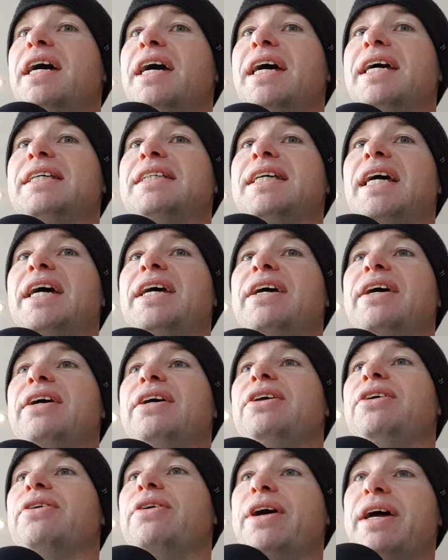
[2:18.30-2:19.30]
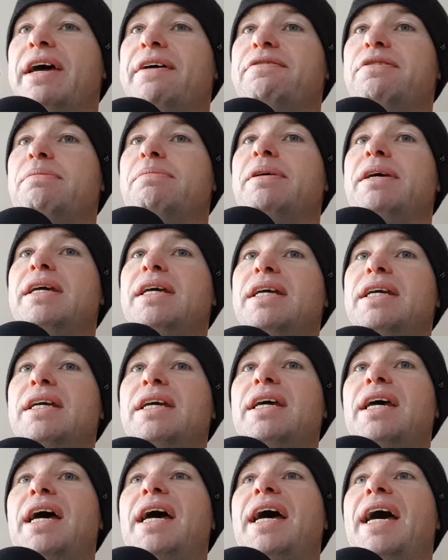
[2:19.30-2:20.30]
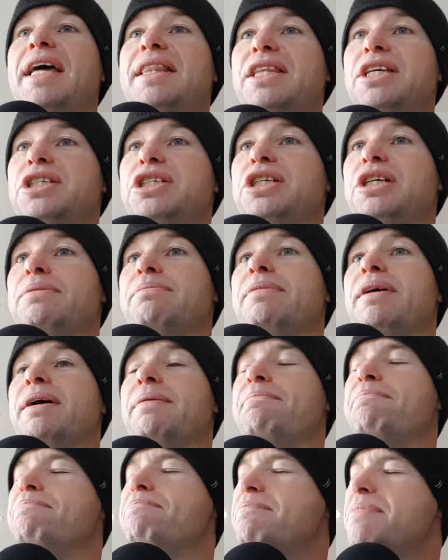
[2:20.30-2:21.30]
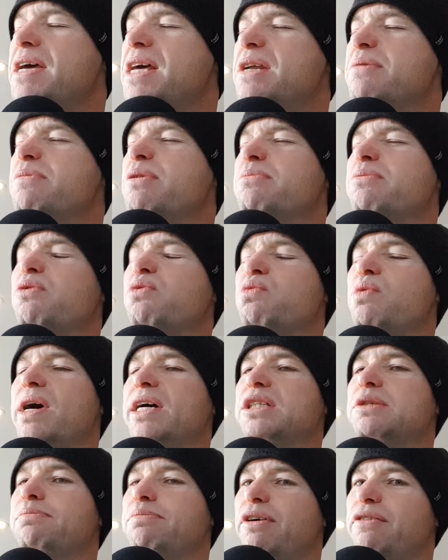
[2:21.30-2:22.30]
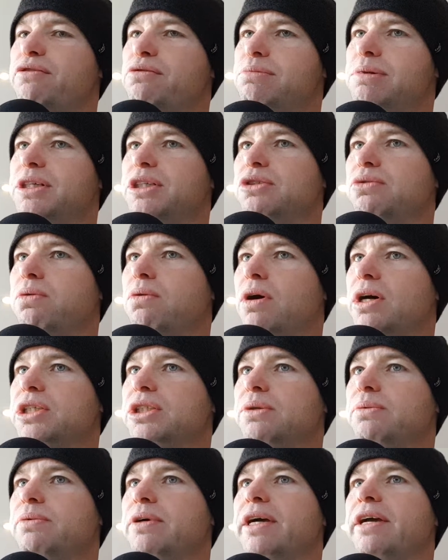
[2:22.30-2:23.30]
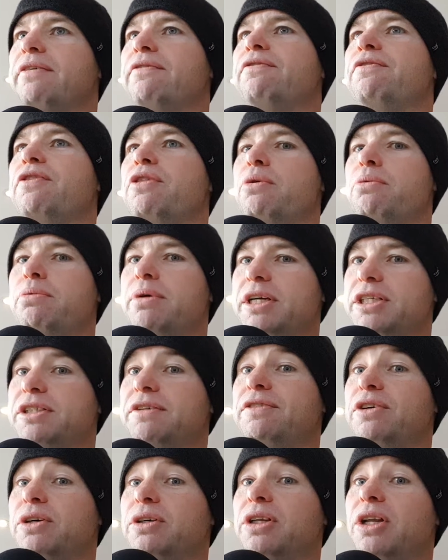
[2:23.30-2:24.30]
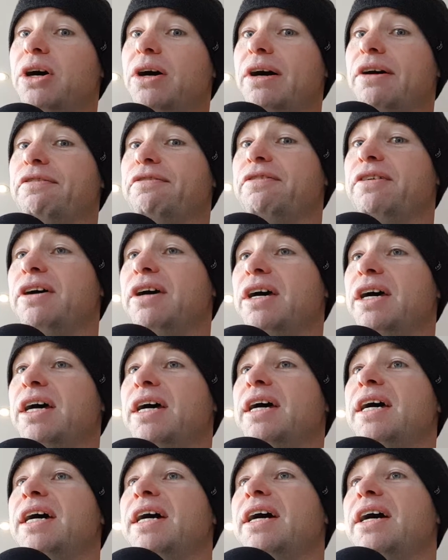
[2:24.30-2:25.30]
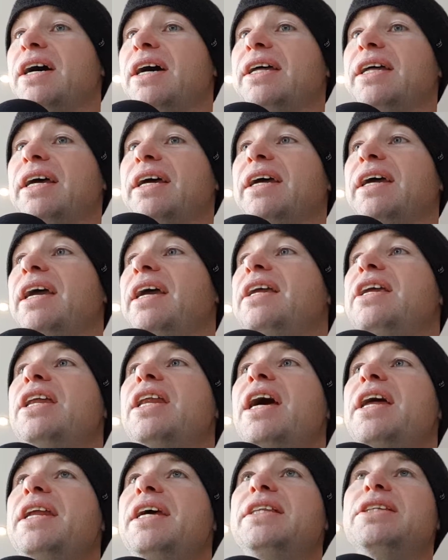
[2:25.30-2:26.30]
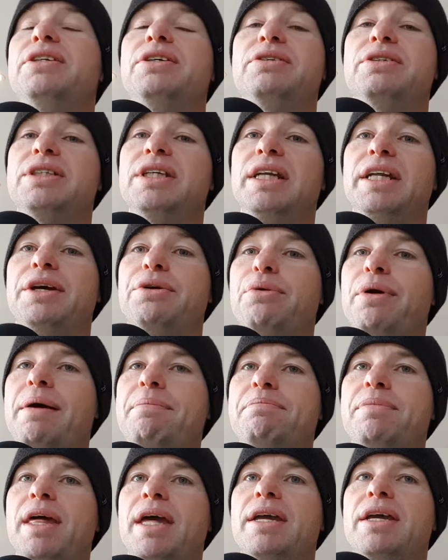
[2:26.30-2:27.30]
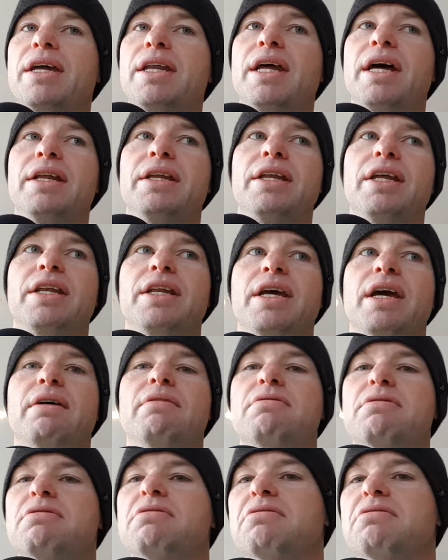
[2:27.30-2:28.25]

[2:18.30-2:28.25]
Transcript: and say you're going to have to be at the gym a minimum of once, preferably twice a week for the rest of your life. And you don't need to do silly crap there. You don't need to go,